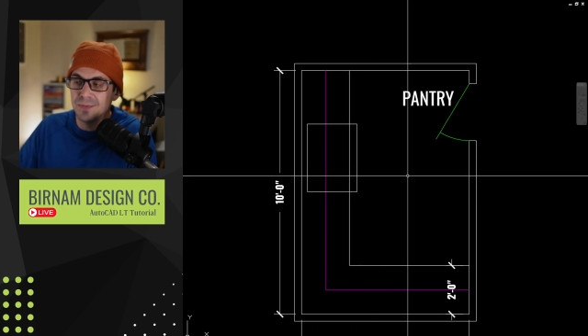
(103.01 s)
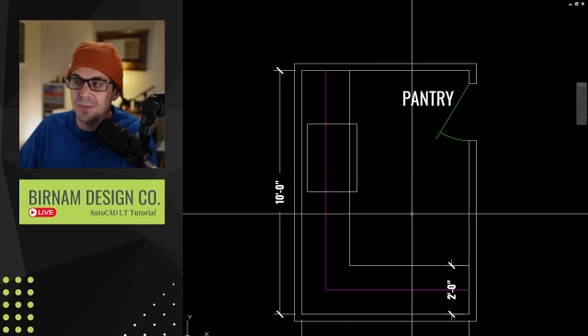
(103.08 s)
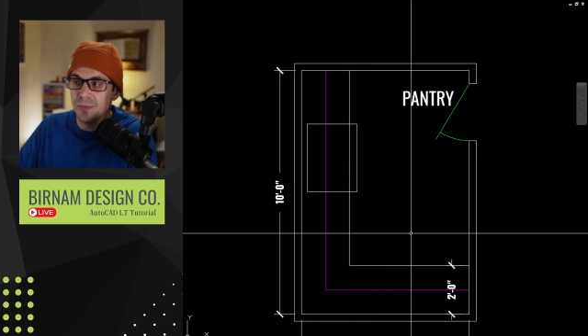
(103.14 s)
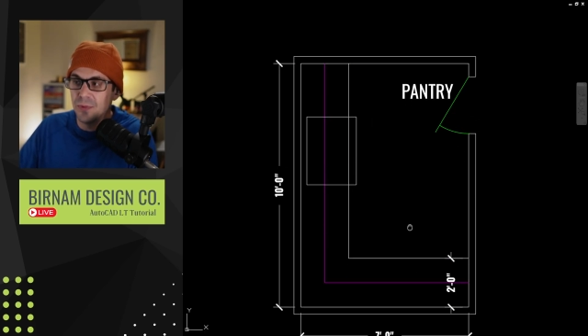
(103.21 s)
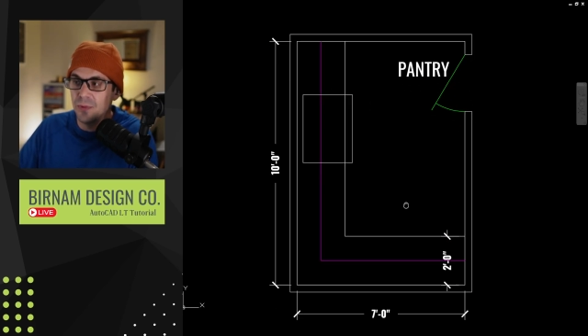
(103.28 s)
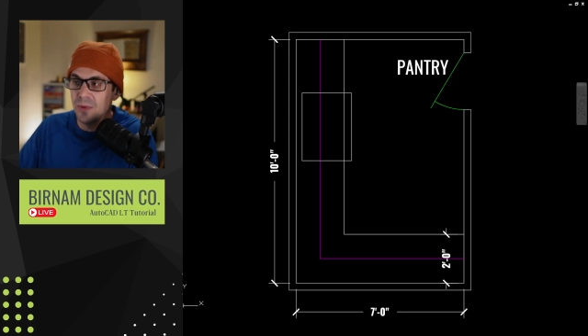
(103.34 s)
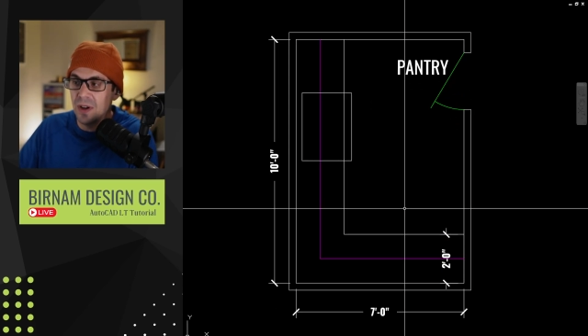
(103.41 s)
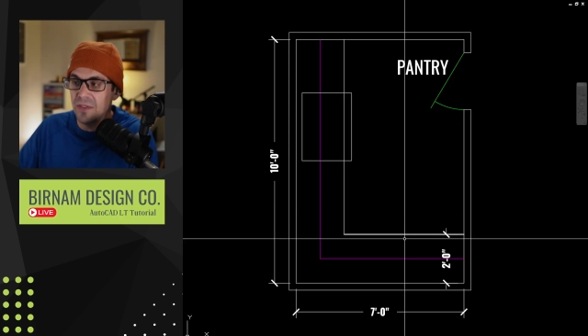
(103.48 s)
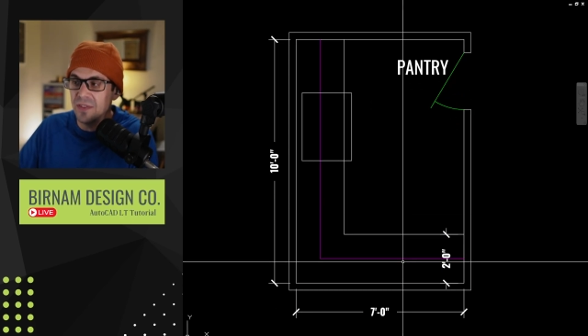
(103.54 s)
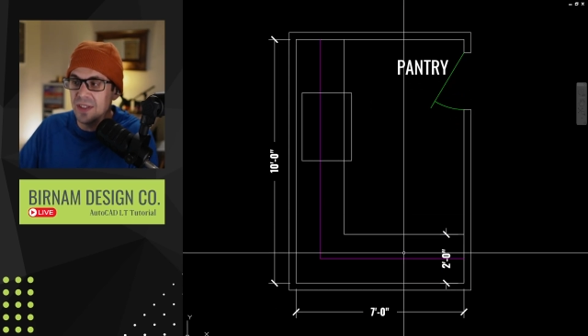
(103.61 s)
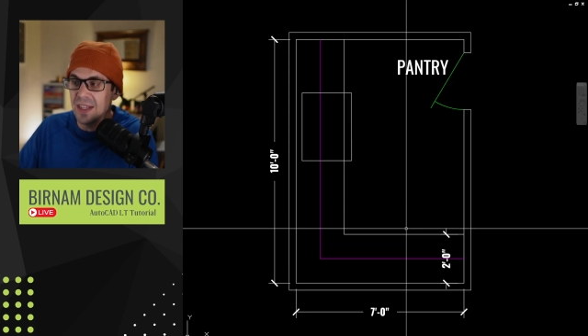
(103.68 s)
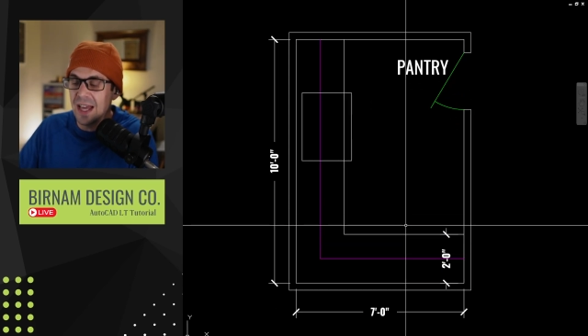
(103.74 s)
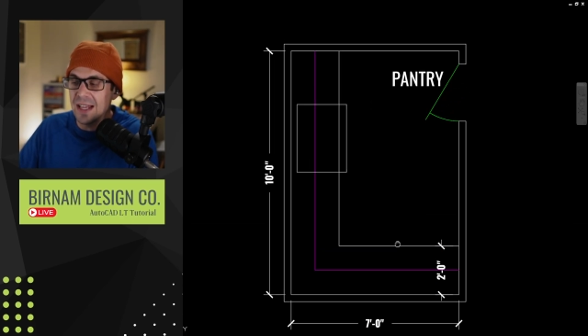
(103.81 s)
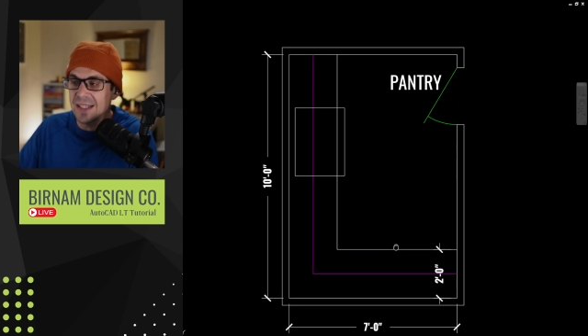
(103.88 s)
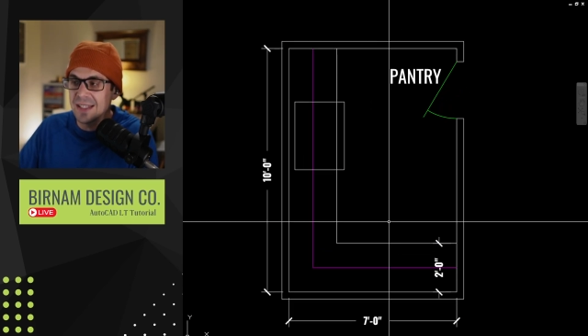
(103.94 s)
roughly
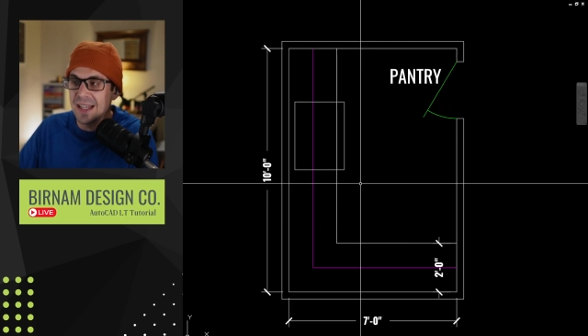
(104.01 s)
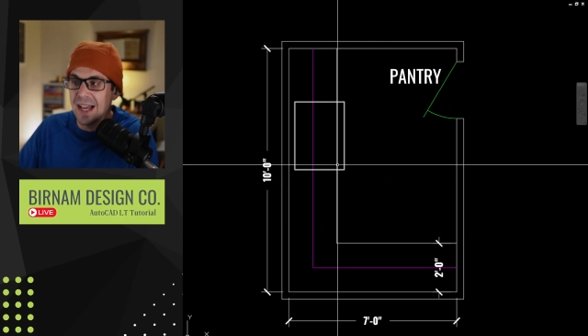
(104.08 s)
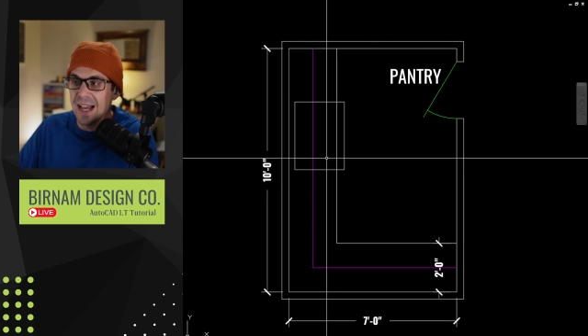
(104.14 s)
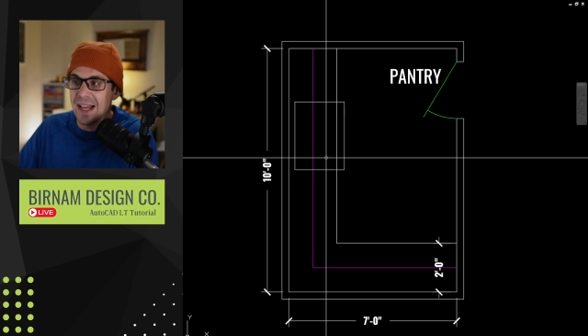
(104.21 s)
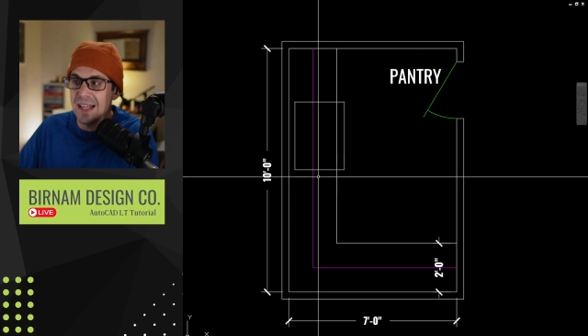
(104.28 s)
that size.